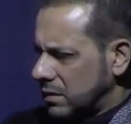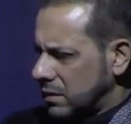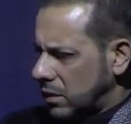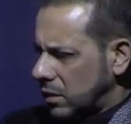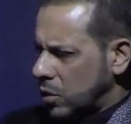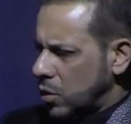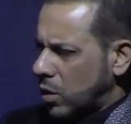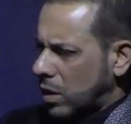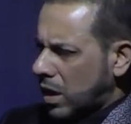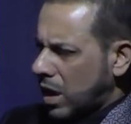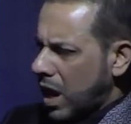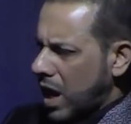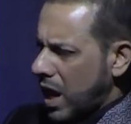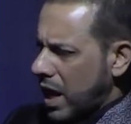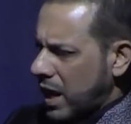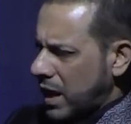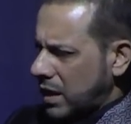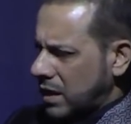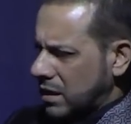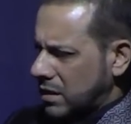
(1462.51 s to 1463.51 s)
you're
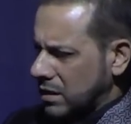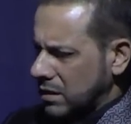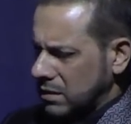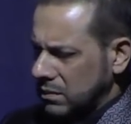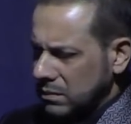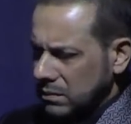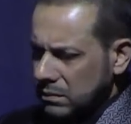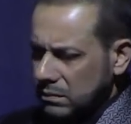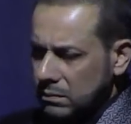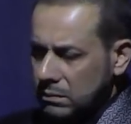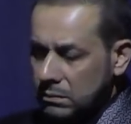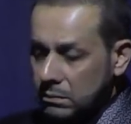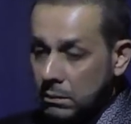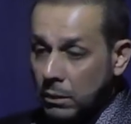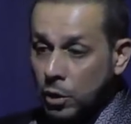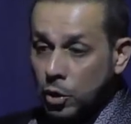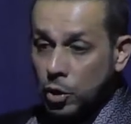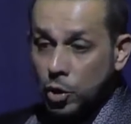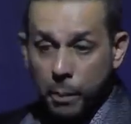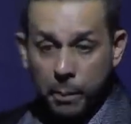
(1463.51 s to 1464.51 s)
kind.
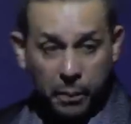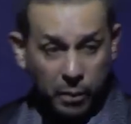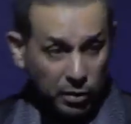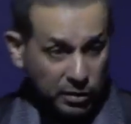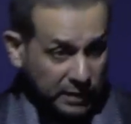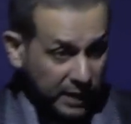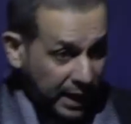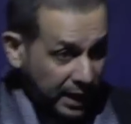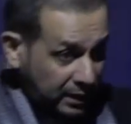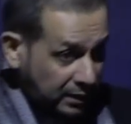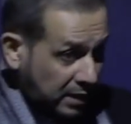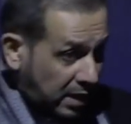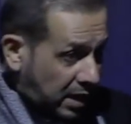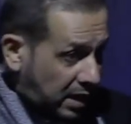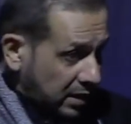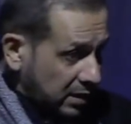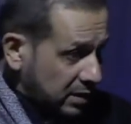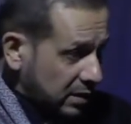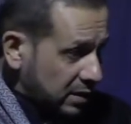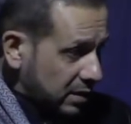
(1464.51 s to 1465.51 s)
You protect
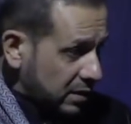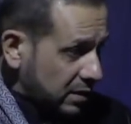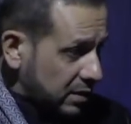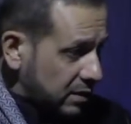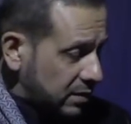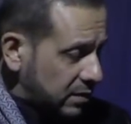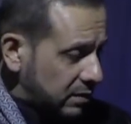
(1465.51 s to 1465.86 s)
us.